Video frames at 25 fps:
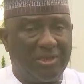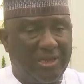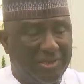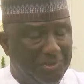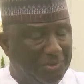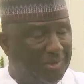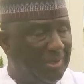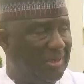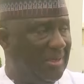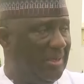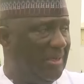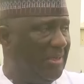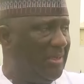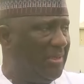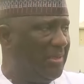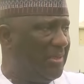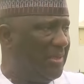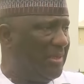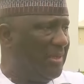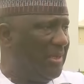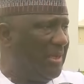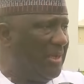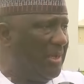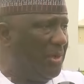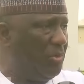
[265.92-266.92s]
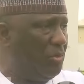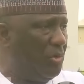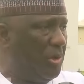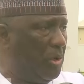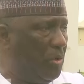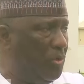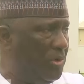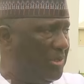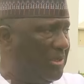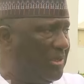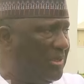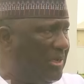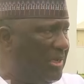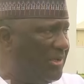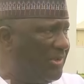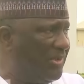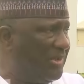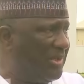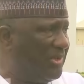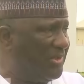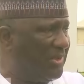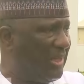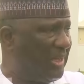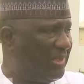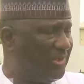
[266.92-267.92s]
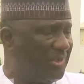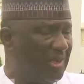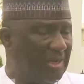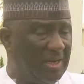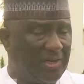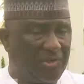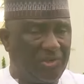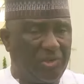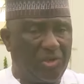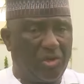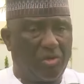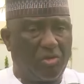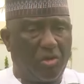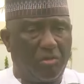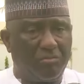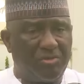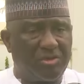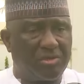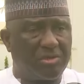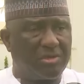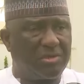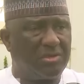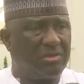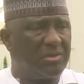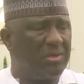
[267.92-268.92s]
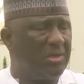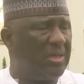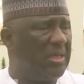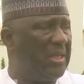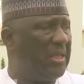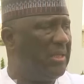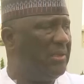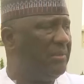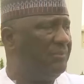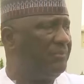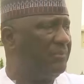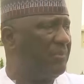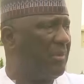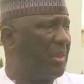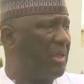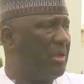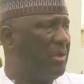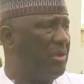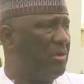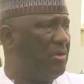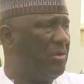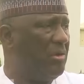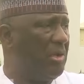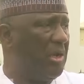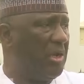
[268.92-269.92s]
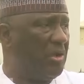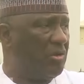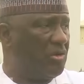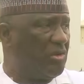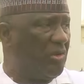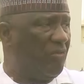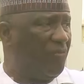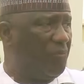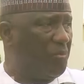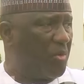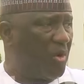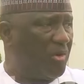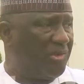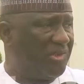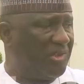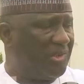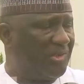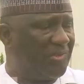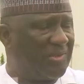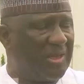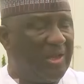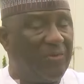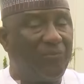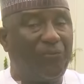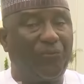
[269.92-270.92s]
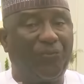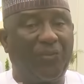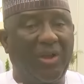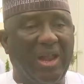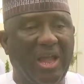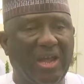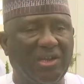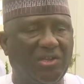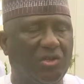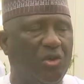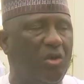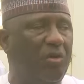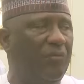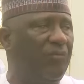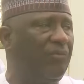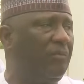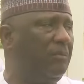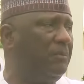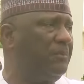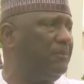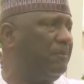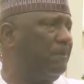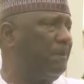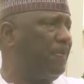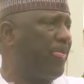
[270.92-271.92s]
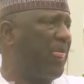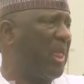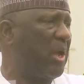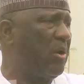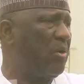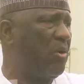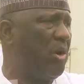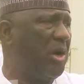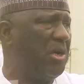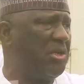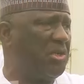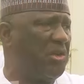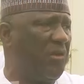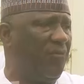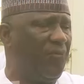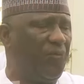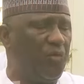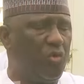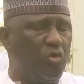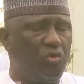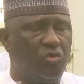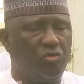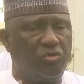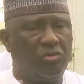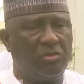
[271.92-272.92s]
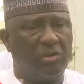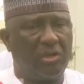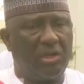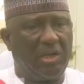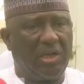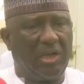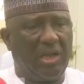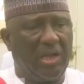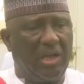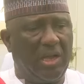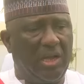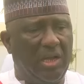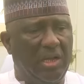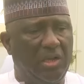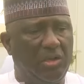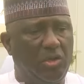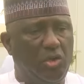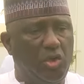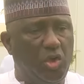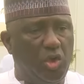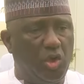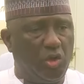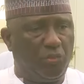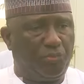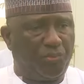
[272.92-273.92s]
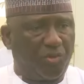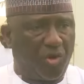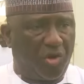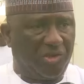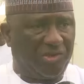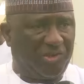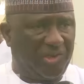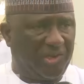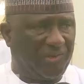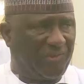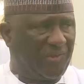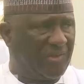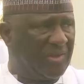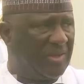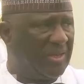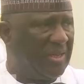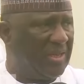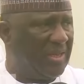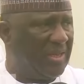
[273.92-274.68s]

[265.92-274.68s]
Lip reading: yesterday, we witnessed His Excellency commission, a lot of projects and flagged off quite a few new projects.